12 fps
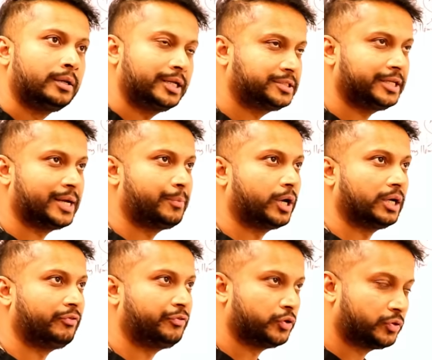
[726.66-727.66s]
Let's think about
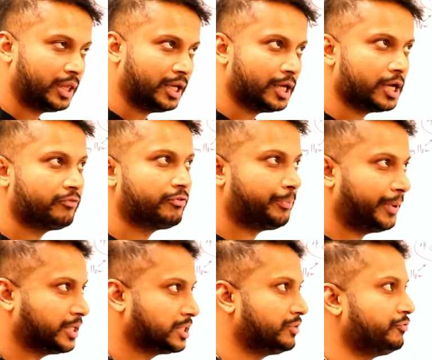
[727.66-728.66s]
it. If you're thinking of a
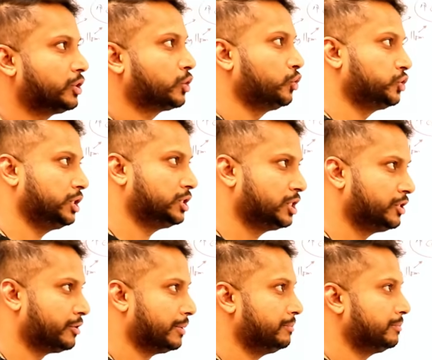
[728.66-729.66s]
patient with Cushing
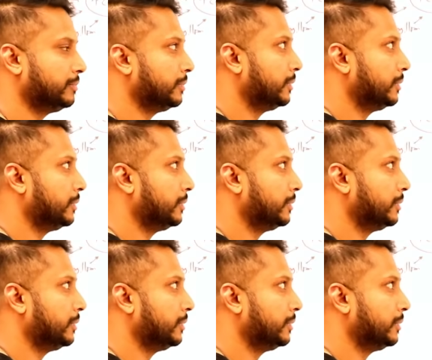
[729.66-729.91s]
syndrome,